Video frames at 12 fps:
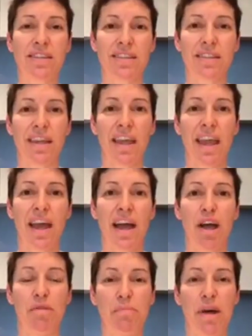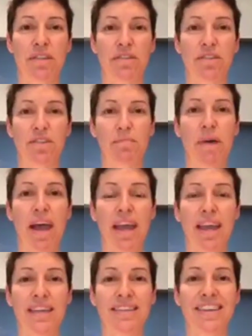to see how butter is
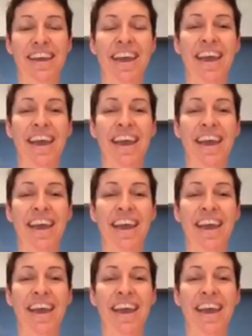made.